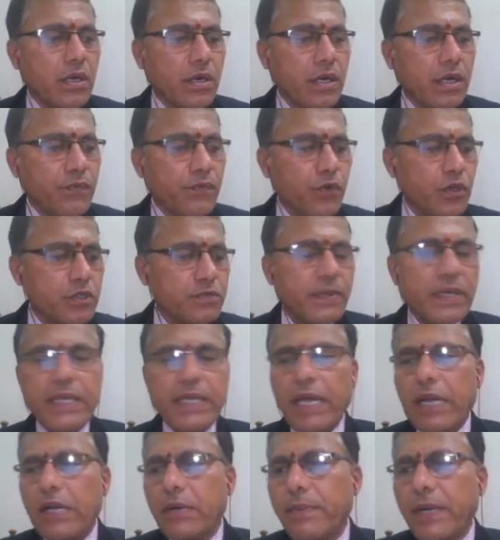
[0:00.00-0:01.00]
reinforcement
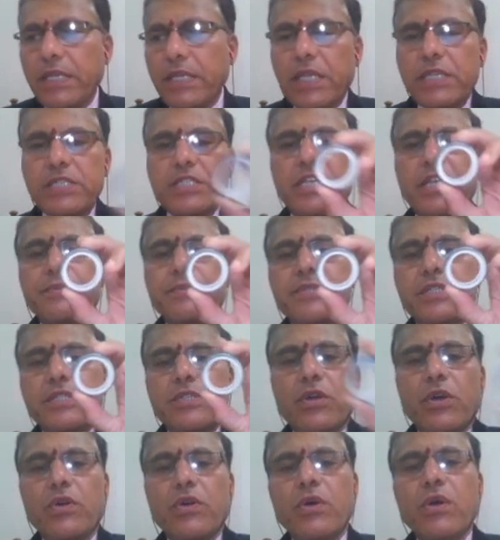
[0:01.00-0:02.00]
carried by the stirrups
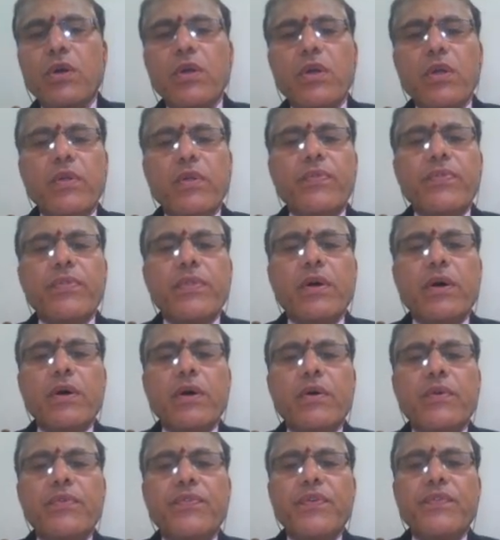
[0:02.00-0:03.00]
is equal to
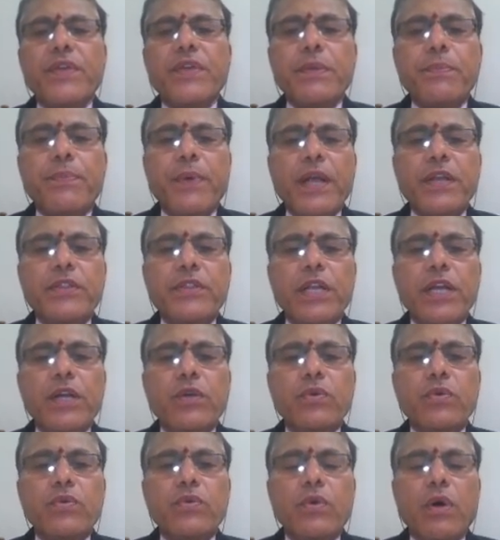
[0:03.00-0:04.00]

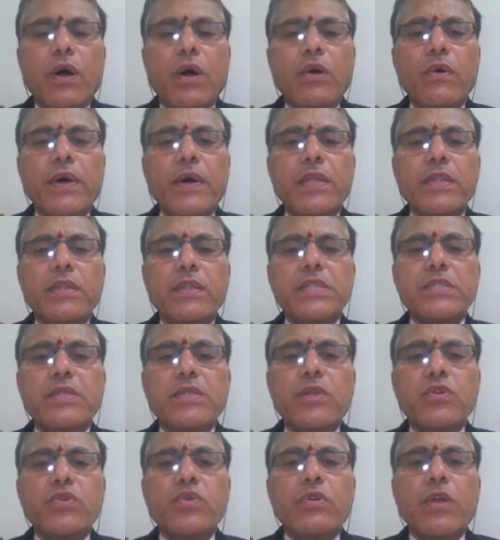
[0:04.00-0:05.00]
15.32. However,
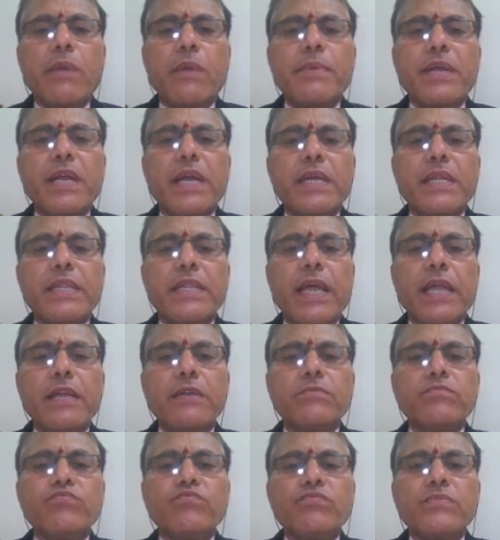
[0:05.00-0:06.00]
this should not be greater than